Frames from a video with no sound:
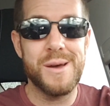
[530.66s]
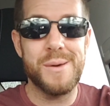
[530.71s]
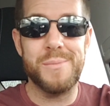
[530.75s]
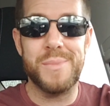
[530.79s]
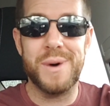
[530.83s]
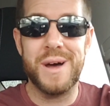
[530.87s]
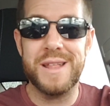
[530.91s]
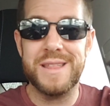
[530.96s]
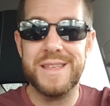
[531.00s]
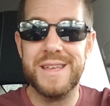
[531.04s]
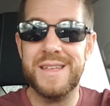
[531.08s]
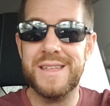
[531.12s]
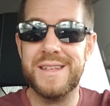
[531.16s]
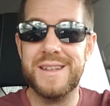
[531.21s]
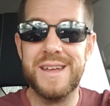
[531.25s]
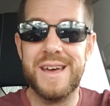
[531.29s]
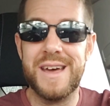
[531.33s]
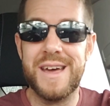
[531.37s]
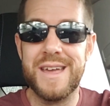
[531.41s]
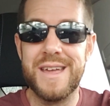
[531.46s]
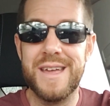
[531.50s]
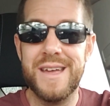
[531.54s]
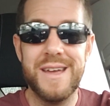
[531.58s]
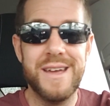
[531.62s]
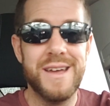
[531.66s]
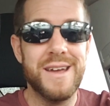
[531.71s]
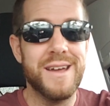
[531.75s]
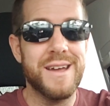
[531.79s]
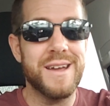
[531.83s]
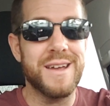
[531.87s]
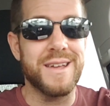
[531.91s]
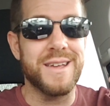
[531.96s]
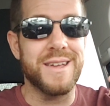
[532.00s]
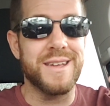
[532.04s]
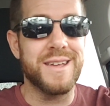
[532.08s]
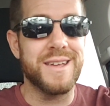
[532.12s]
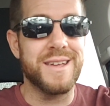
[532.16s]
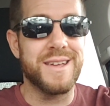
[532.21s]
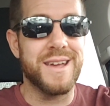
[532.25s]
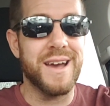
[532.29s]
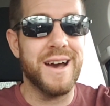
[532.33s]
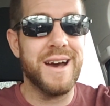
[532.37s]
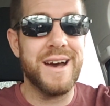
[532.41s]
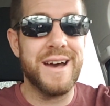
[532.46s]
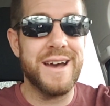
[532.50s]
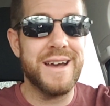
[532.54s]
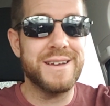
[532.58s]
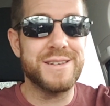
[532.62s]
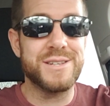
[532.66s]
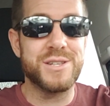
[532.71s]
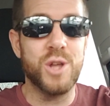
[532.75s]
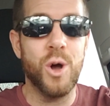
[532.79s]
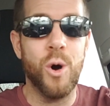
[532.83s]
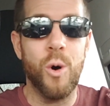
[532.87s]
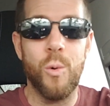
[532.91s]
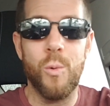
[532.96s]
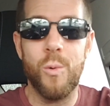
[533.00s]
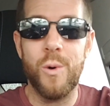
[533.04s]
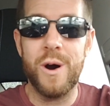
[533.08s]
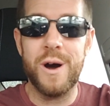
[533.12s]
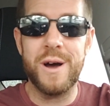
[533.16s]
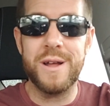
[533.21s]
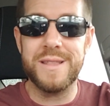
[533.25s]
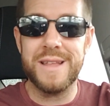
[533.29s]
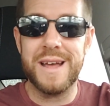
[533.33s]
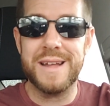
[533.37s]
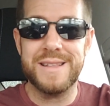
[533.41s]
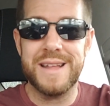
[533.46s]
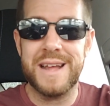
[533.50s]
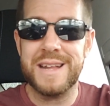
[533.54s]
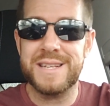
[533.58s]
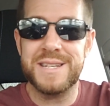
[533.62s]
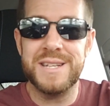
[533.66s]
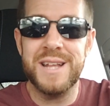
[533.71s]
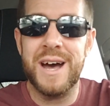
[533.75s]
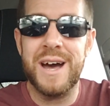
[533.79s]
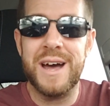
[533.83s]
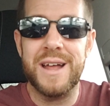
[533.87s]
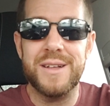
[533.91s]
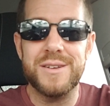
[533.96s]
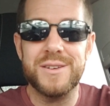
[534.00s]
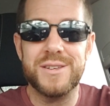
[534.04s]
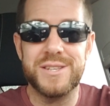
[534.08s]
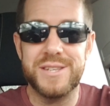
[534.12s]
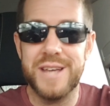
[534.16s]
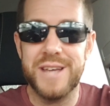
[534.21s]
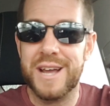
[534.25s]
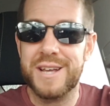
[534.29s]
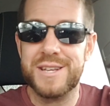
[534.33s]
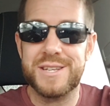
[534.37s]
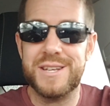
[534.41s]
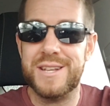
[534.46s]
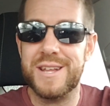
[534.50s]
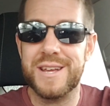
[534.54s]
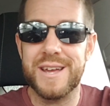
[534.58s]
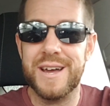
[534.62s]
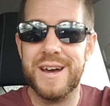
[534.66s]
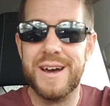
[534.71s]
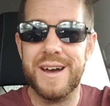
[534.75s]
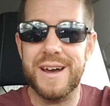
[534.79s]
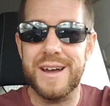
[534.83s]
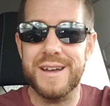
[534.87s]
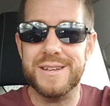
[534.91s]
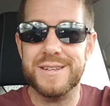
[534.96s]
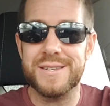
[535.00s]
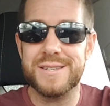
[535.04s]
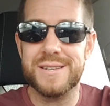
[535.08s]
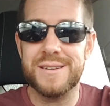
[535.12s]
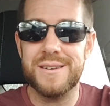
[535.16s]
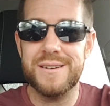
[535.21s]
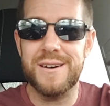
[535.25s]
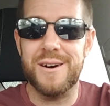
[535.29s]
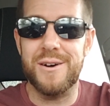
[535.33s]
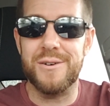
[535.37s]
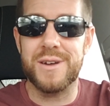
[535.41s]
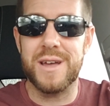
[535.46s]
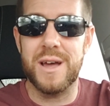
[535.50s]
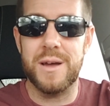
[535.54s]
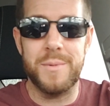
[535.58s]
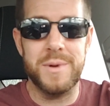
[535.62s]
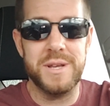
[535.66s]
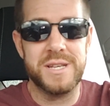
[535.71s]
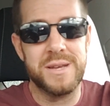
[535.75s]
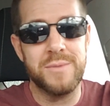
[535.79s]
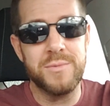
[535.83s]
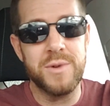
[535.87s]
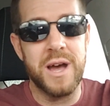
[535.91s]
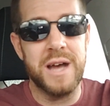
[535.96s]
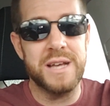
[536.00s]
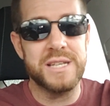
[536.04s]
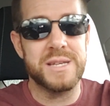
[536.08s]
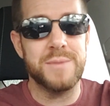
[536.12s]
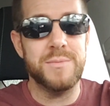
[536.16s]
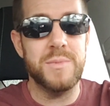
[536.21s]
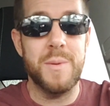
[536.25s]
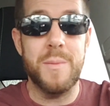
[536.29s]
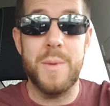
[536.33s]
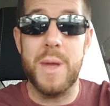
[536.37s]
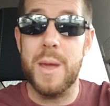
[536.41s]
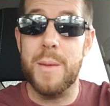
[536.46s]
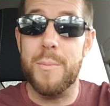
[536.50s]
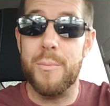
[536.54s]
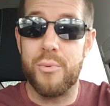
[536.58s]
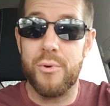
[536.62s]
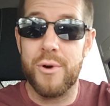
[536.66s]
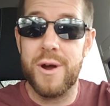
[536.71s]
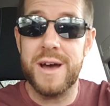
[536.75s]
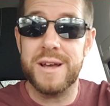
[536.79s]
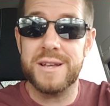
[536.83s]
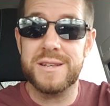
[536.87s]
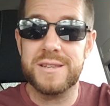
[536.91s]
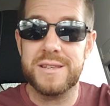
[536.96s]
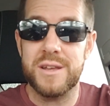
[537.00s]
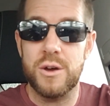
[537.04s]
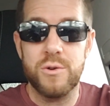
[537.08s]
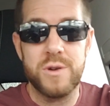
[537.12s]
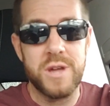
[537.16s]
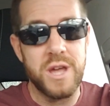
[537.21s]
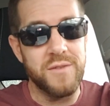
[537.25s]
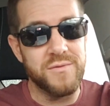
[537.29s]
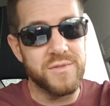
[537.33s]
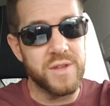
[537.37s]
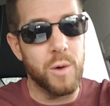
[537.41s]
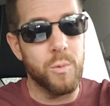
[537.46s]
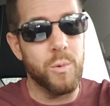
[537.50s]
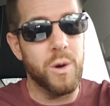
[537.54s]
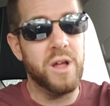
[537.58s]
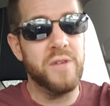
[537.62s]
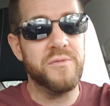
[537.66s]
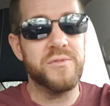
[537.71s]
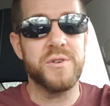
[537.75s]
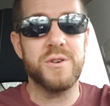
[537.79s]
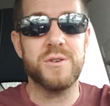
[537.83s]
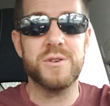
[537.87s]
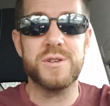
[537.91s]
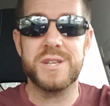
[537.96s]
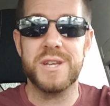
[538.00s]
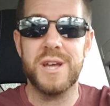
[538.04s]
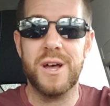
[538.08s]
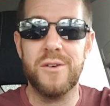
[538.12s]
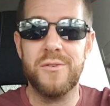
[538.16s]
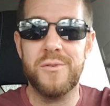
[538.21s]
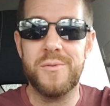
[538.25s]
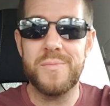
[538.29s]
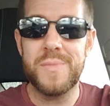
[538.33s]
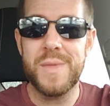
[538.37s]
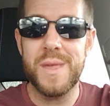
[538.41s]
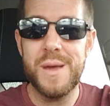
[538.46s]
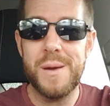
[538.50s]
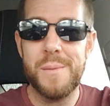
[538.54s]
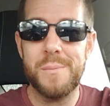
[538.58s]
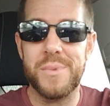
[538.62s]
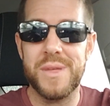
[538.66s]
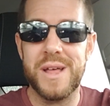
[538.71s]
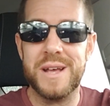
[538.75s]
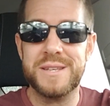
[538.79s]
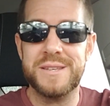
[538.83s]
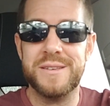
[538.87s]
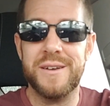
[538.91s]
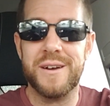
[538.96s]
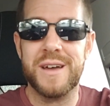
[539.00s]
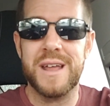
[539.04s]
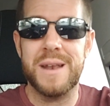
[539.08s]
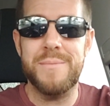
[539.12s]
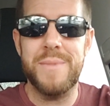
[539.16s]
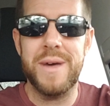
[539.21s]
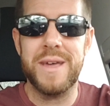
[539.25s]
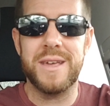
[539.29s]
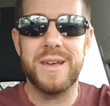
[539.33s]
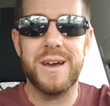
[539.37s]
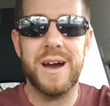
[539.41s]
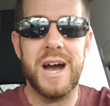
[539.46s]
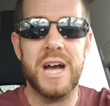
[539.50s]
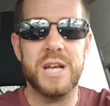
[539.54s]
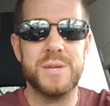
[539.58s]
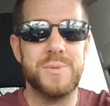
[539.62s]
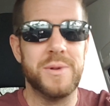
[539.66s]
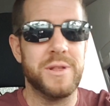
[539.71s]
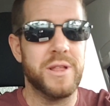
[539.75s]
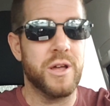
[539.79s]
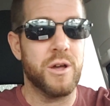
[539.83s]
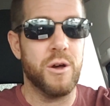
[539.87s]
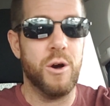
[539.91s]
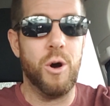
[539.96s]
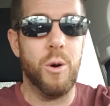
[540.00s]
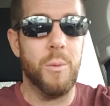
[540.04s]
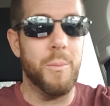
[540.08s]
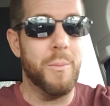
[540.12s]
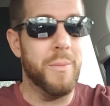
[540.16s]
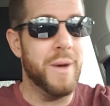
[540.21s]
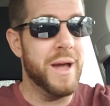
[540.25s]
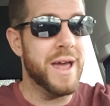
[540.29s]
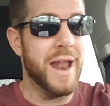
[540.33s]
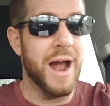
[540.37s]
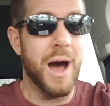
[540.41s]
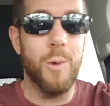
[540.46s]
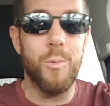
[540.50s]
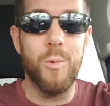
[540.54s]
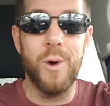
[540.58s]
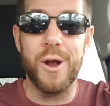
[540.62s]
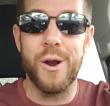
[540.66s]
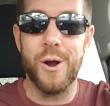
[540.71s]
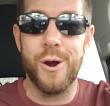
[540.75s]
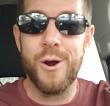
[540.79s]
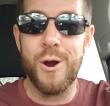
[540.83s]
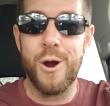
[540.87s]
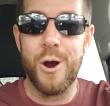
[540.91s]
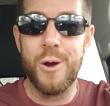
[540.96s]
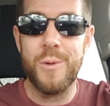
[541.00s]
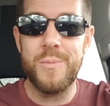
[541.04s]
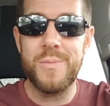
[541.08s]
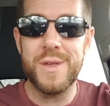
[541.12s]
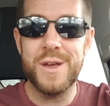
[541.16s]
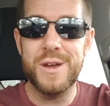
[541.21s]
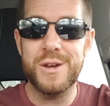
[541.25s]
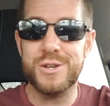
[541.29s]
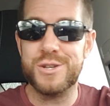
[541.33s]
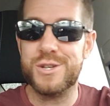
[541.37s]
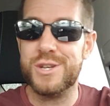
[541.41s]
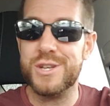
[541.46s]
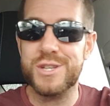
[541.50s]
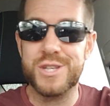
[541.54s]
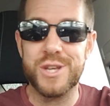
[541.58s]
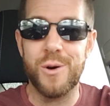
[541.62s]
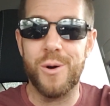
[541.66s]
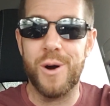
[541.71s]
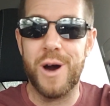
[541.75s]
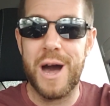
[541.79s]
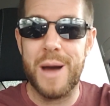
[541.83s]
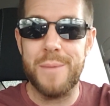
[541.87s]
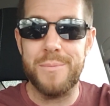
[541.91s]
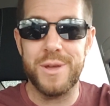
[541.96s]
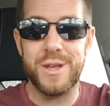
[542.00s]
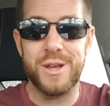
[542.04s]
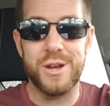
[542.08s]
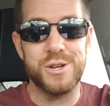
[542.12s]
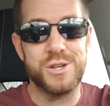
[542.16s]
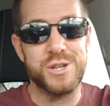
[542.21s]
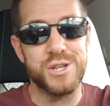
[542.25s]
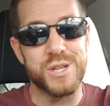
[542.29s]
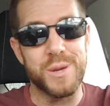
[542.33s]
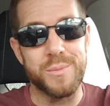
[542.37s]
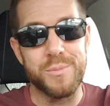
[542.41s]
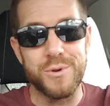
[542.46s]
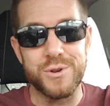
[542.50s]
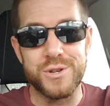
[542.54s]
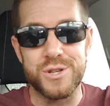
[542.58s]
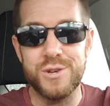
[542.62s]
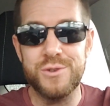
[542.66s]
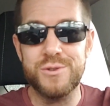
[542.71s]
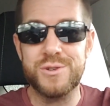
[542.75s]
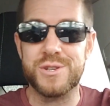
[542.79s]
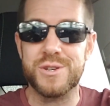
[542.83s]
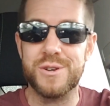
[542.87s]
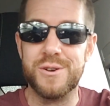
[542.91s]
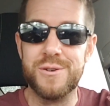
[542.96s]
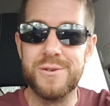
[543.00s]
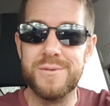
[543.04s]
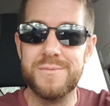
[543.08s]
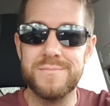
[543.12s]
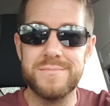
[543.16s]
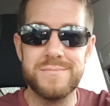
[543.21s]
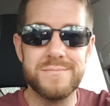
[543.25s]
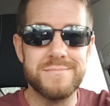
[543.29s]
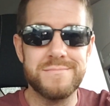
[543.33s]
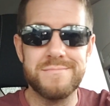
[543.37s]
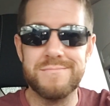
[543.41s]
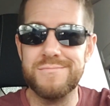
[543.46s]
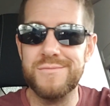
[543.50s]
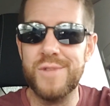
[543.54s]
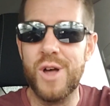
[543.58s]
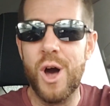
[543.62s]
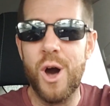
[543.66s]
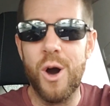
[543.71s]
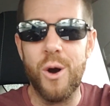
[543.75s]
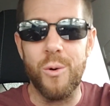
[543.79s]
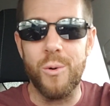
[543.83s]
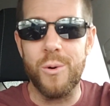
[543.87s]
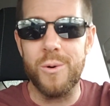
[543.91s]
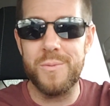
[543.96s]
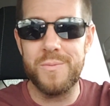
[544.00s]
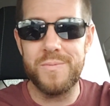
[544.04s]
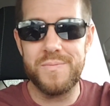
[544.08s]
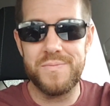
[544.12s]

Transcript: But at the end of the day, guys don't want that. That's not sexy to guys. Okay, I mean, some guys can be impressed. Okay, you've done well for yourself, but that's not going to make guys be like, oh man, I want her, she's so hot because she's a producer. No.